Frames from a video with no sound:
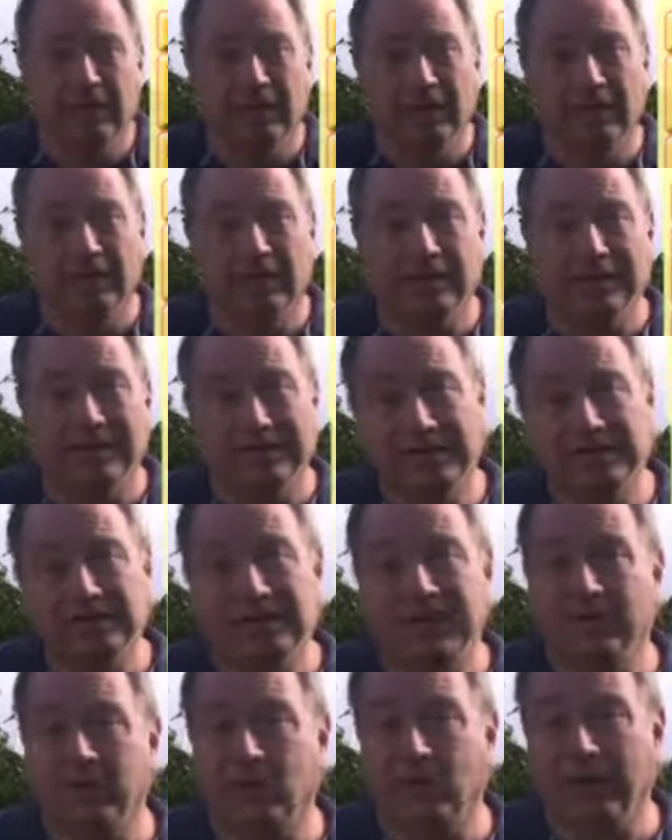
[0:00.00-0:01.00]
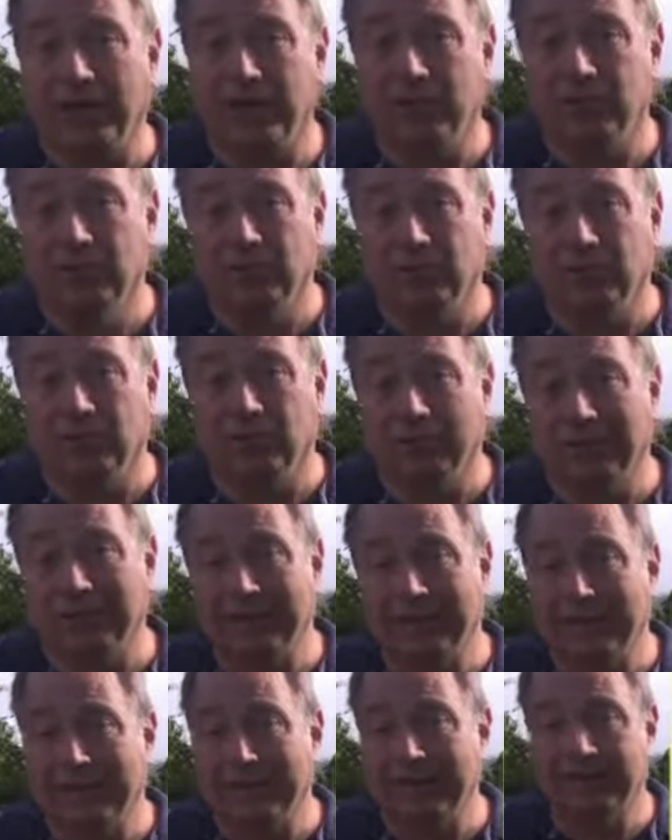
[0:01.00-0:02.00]
in the same way you do, and
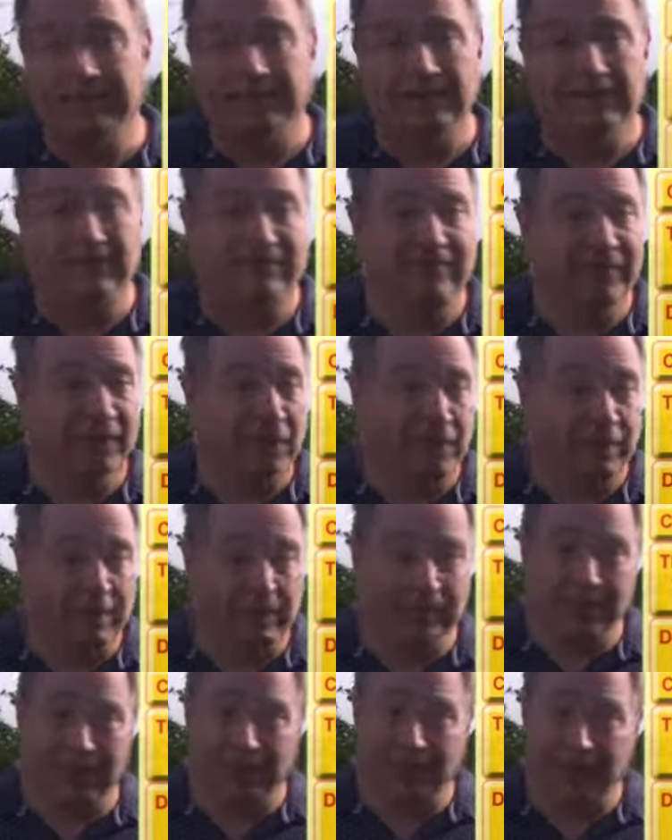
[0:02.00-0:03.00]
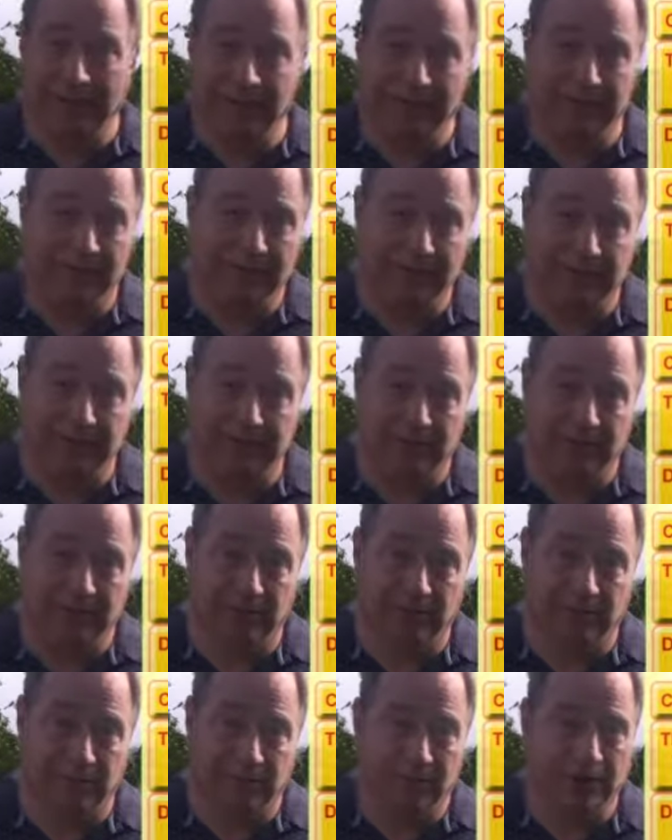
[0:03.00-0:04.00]
that is a very bad
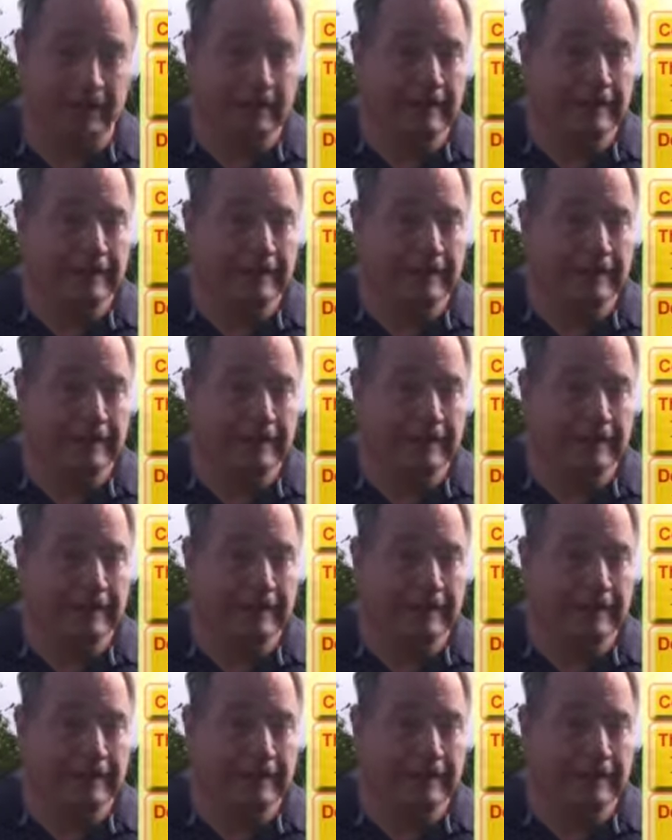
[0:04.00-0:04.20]
assumption.